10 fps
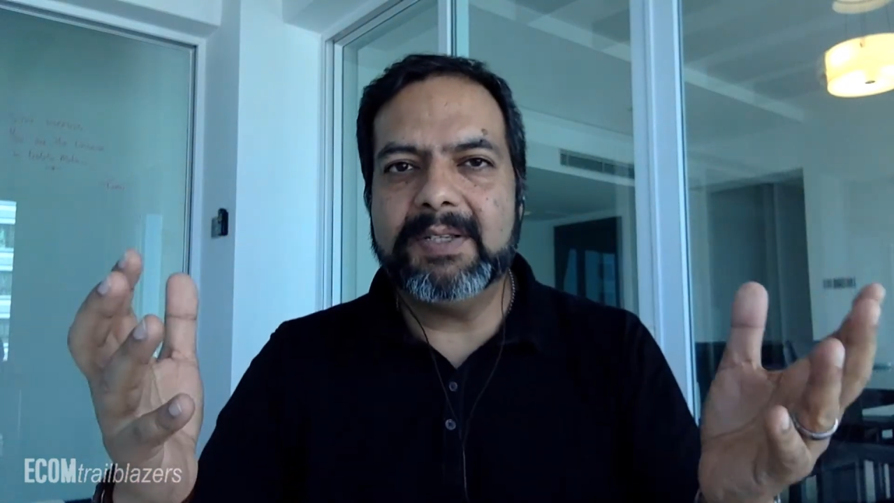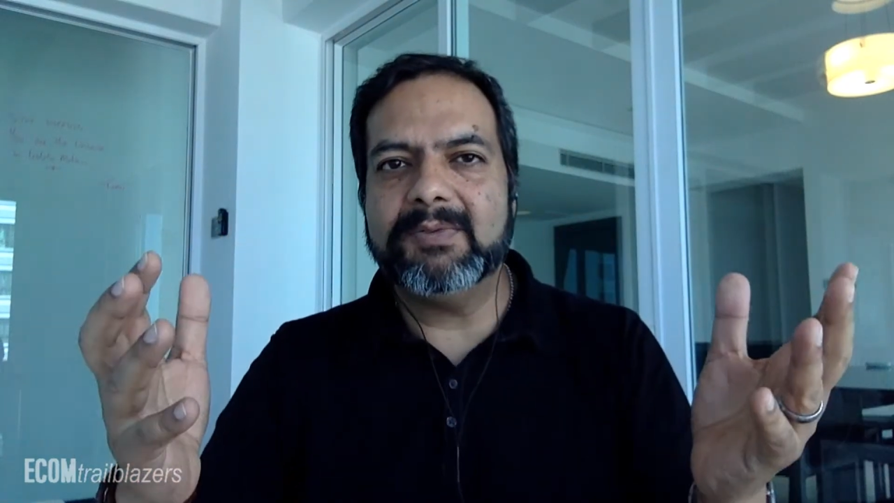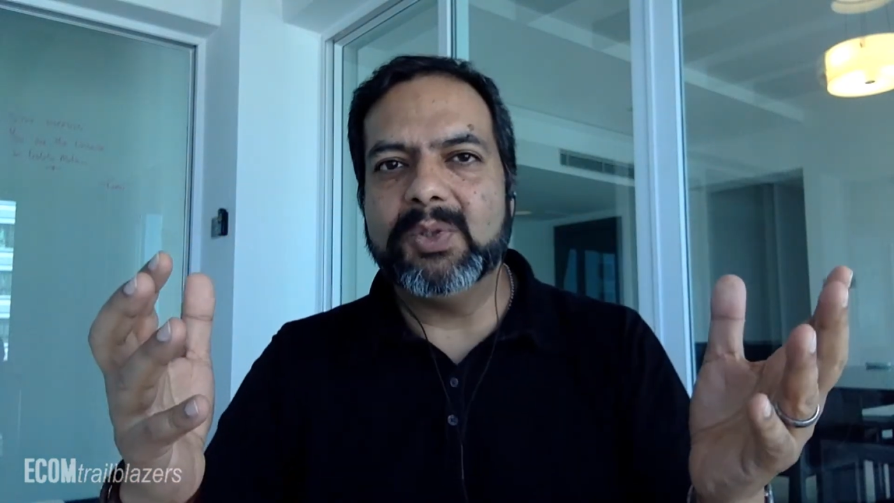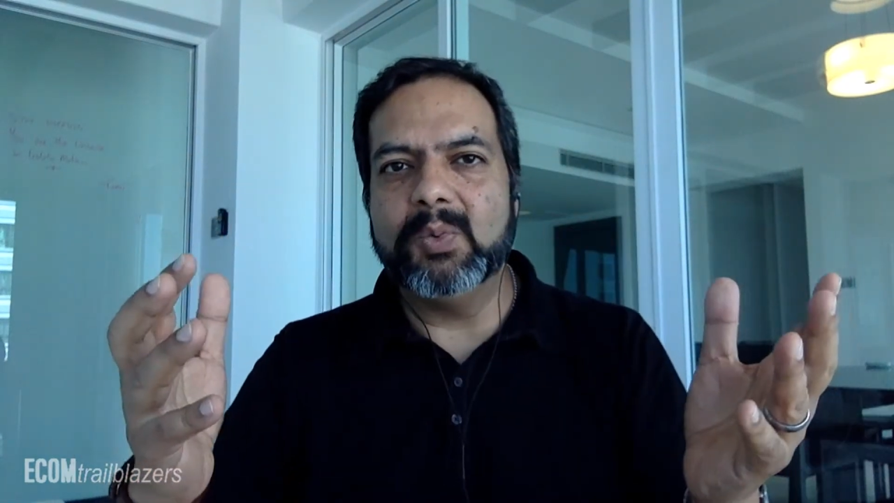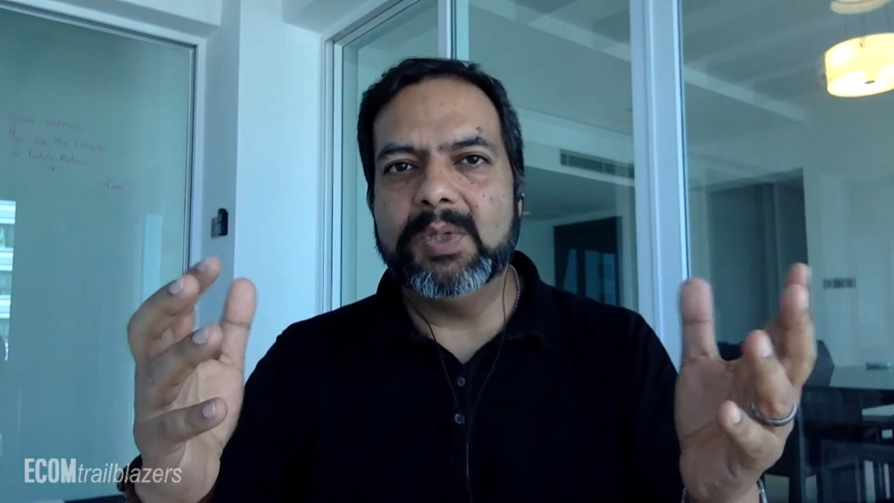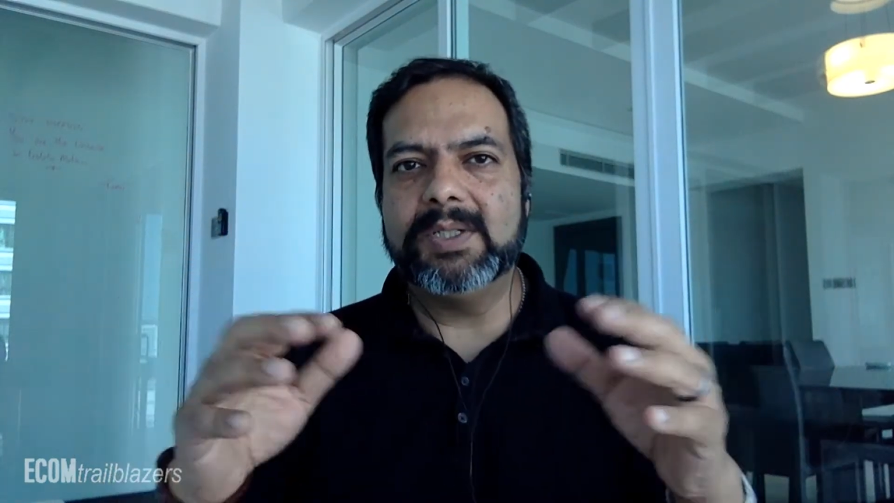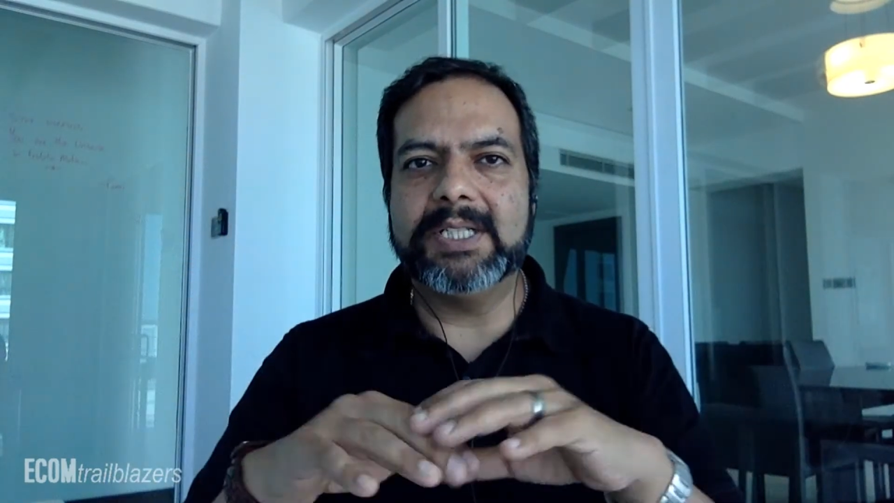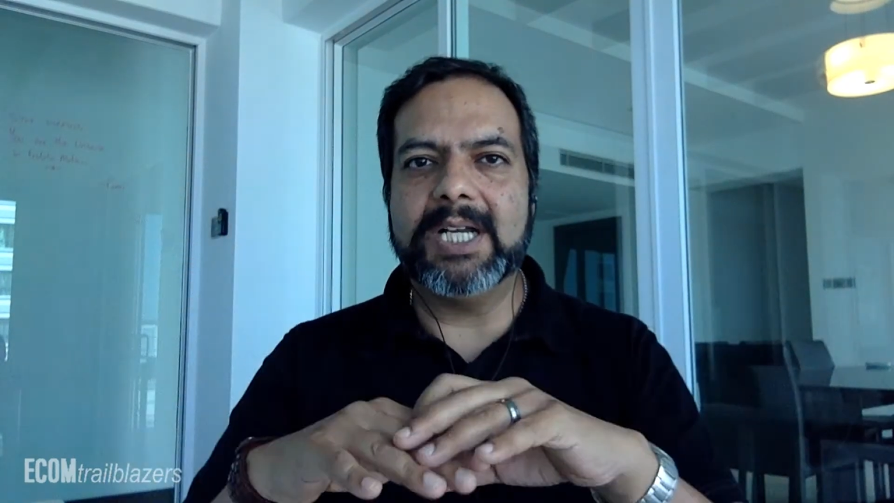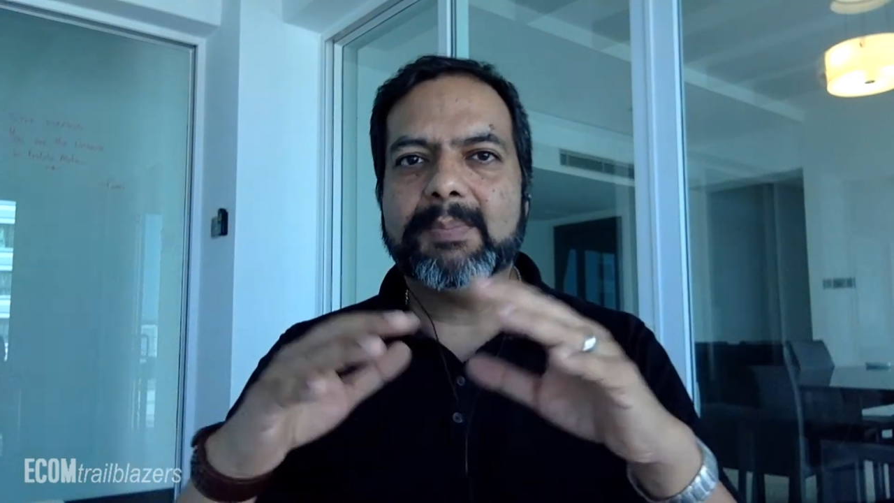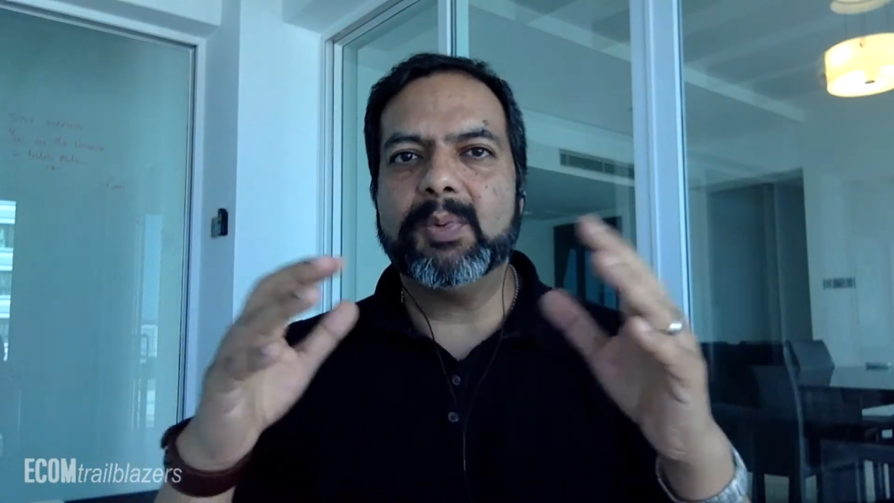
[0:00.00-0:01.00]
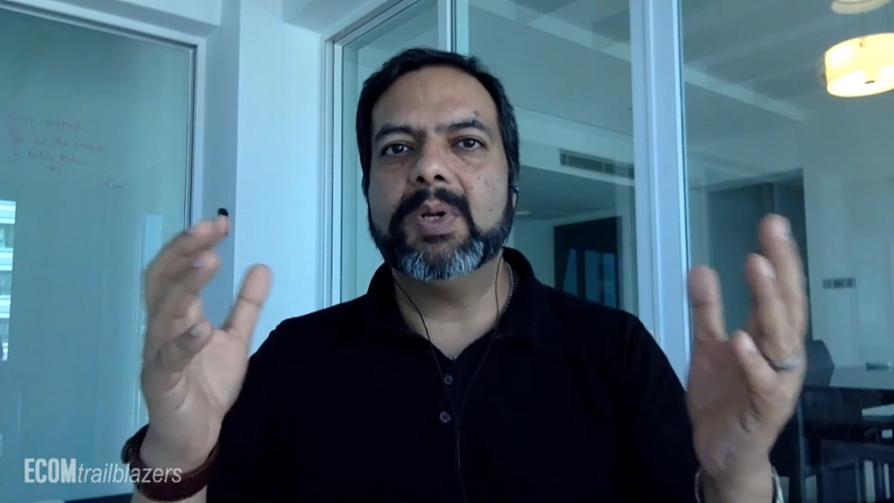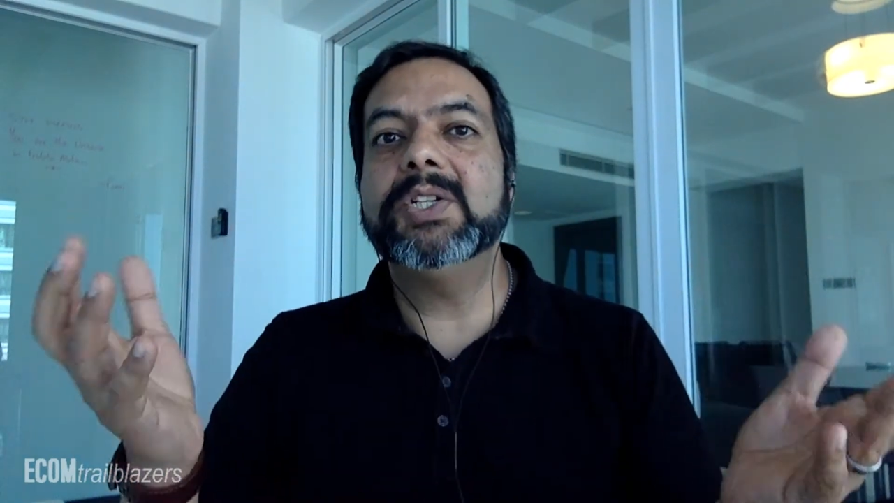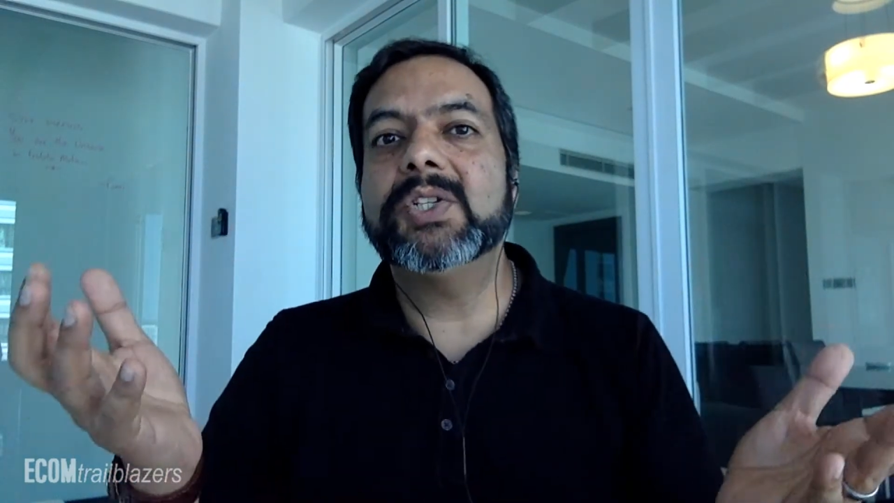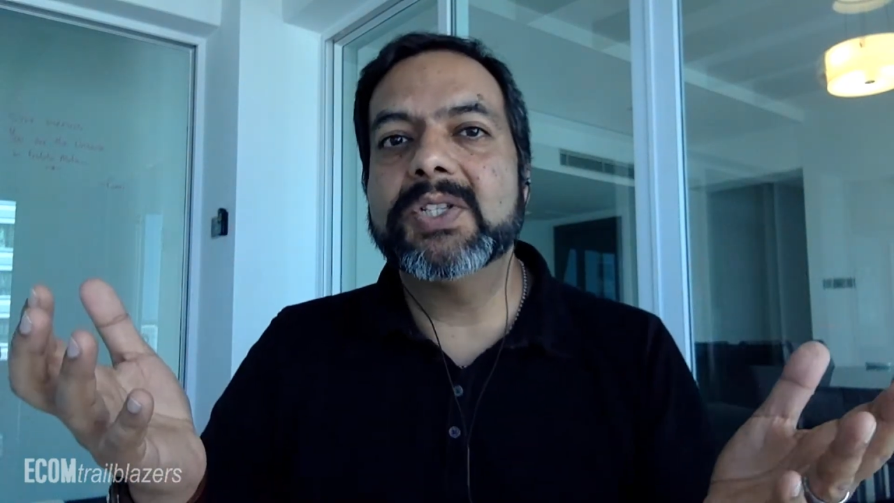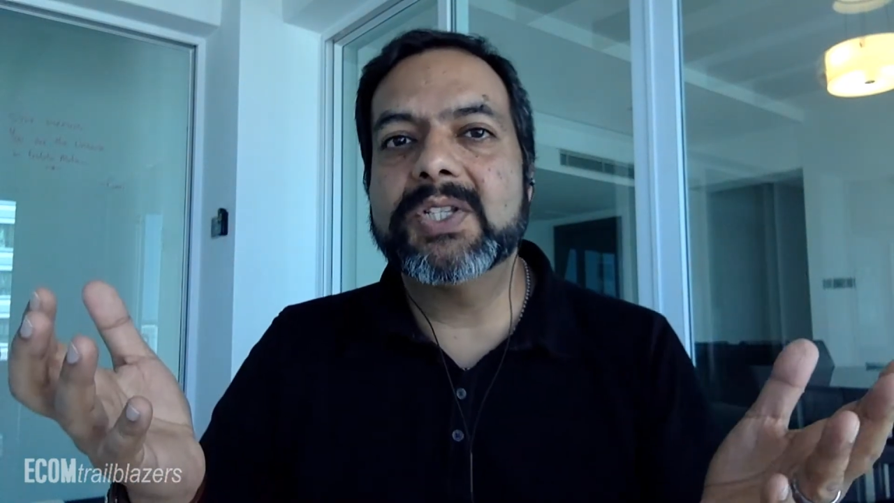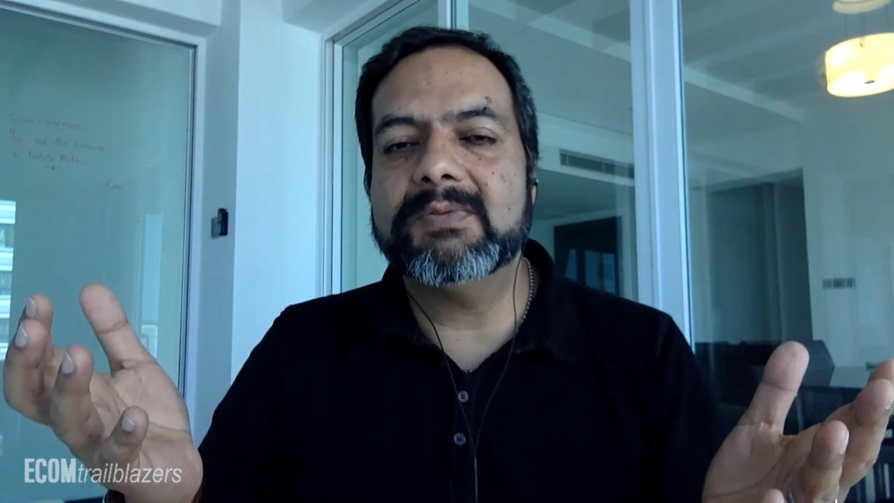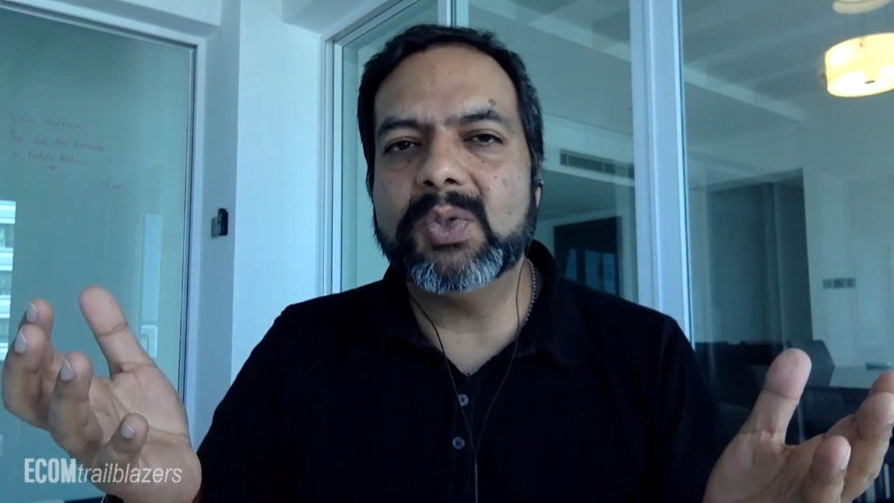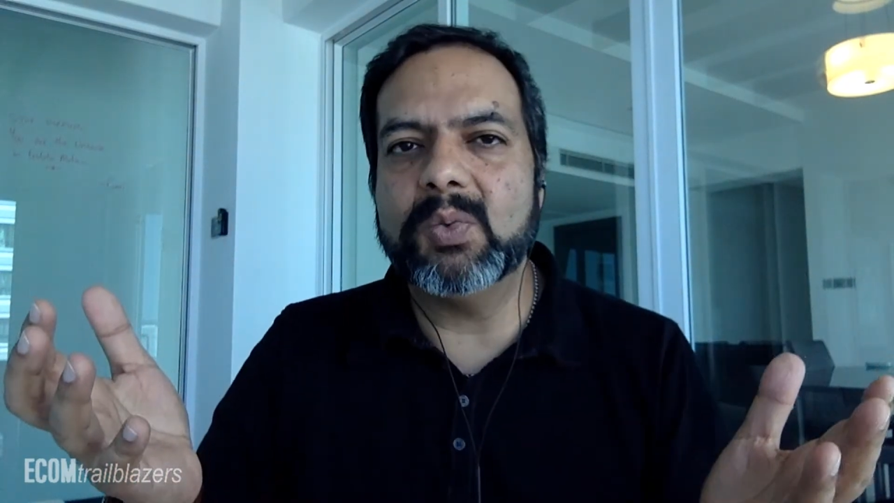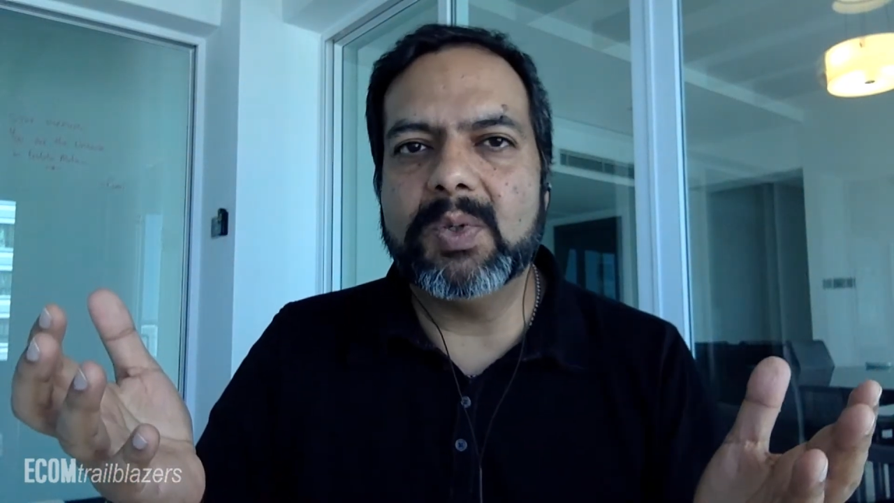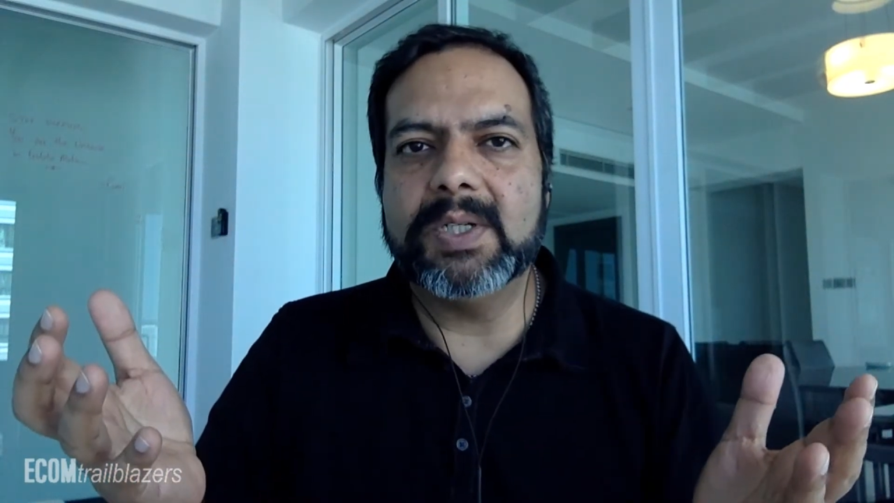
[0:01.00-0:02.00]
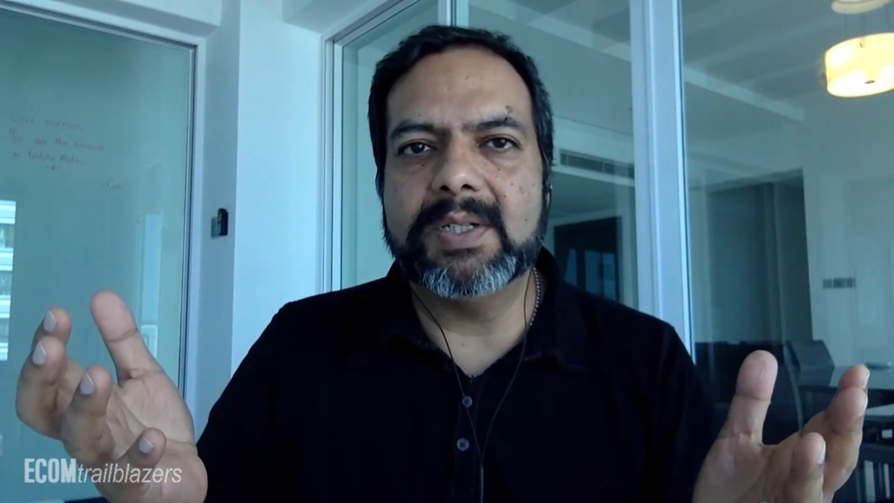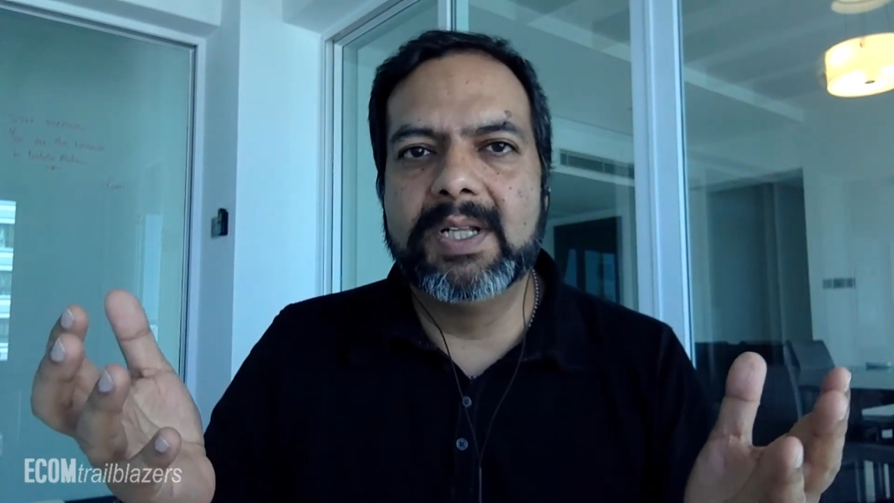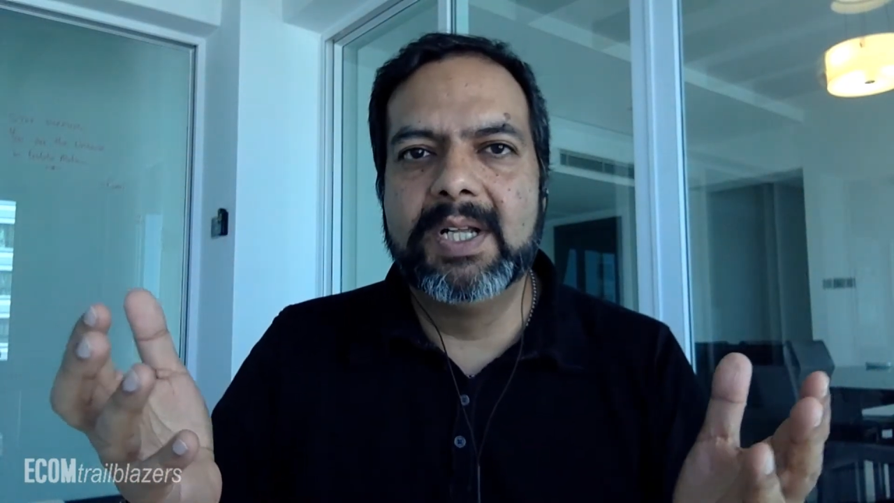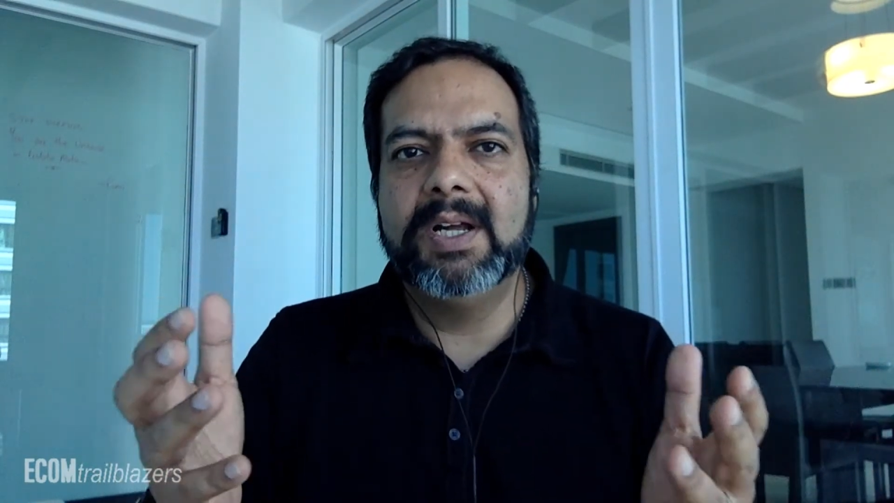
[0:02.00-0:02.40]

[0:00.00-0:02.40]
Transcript: if you will, the operations, if you will,